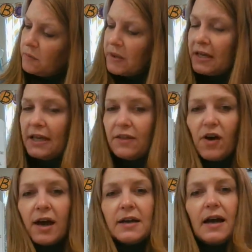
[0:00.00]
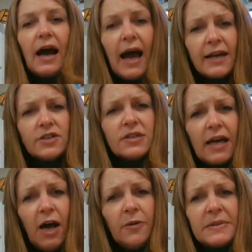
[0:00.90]
But he thought, I should
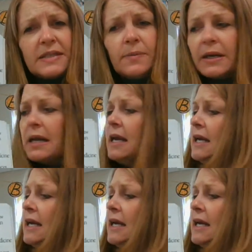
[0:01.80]
help someone,